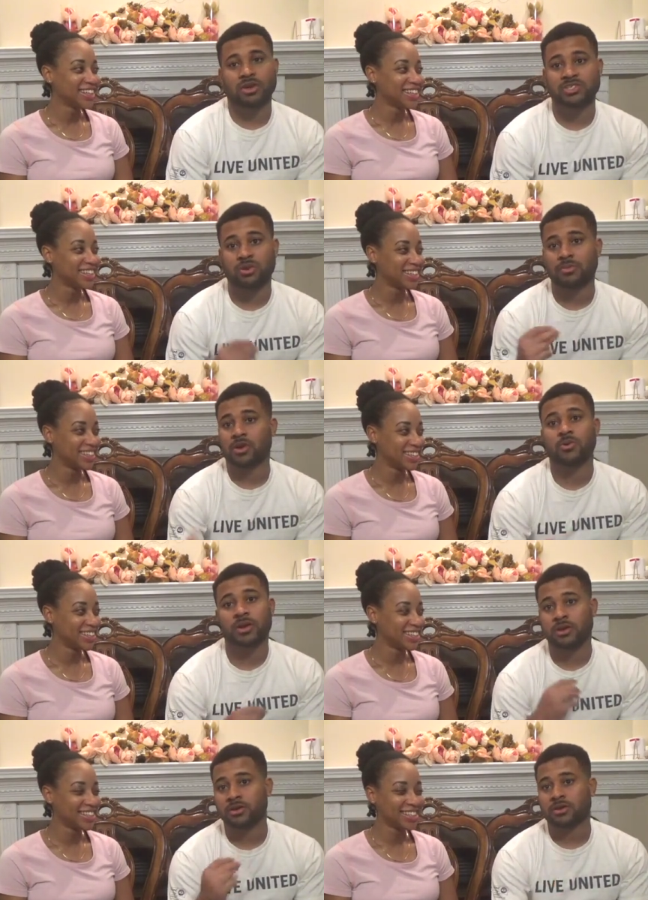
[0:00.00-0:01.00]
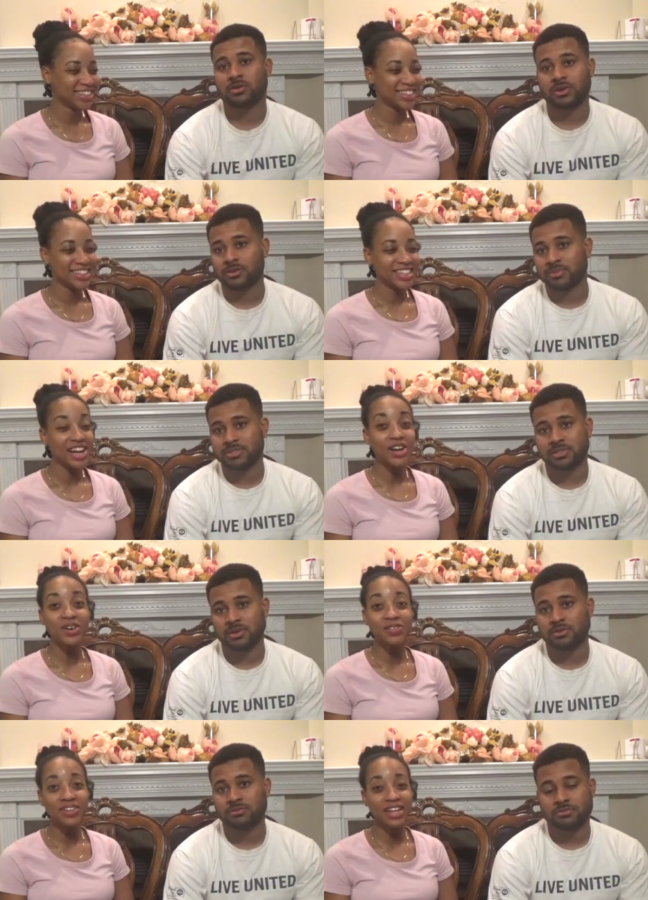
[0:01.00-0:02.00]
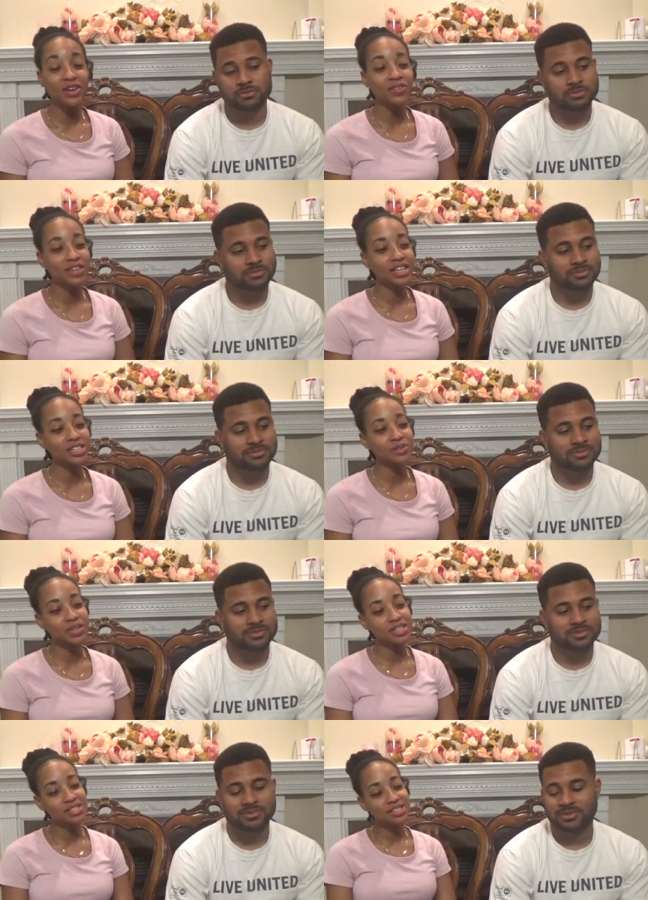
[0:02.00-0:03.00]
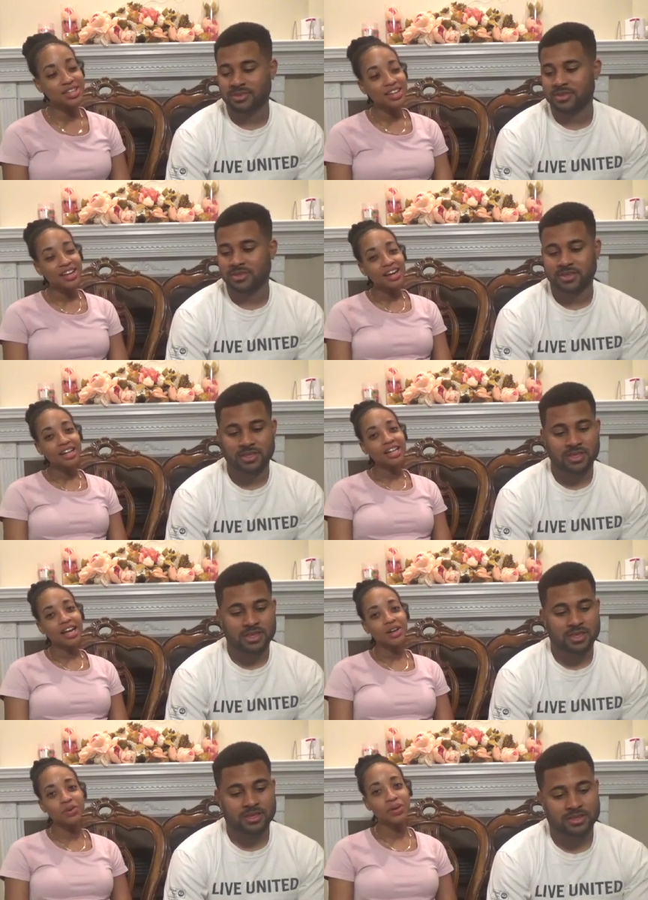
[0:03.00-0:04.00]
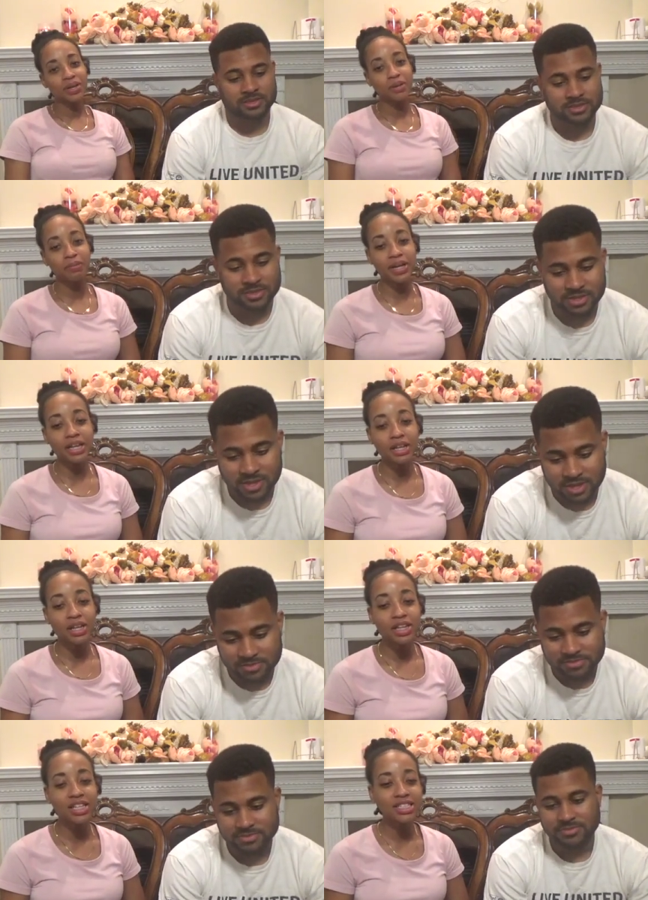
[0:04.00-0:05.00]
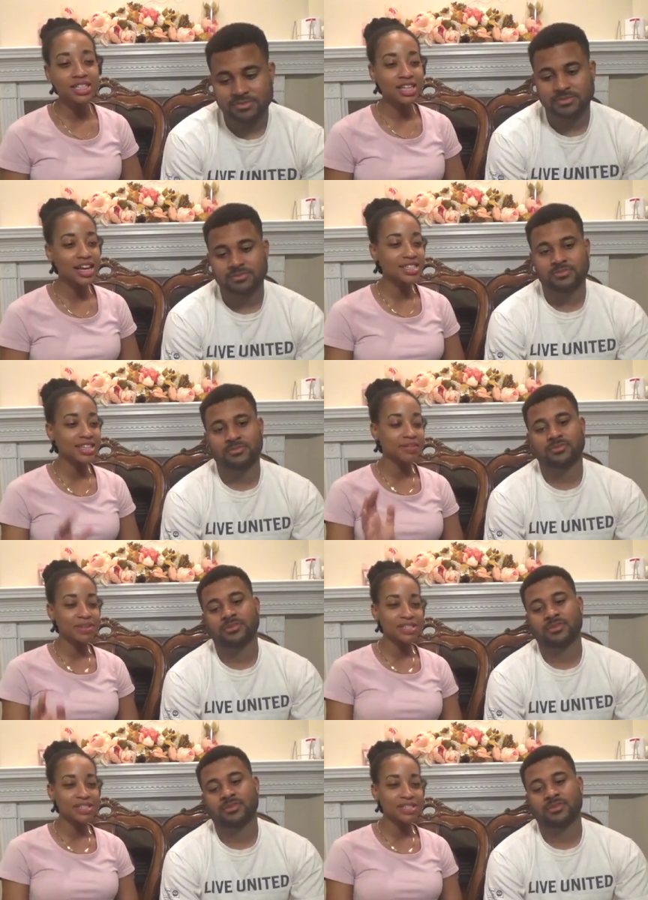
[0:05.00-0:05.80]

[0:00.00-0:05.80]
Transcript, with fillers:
Speaker 1: it's gonna be quicker. You know, what I mean, I so.
Speaker 2: hopefully, hopefully this one is a lot quicker. But this is the last thing I'm gonna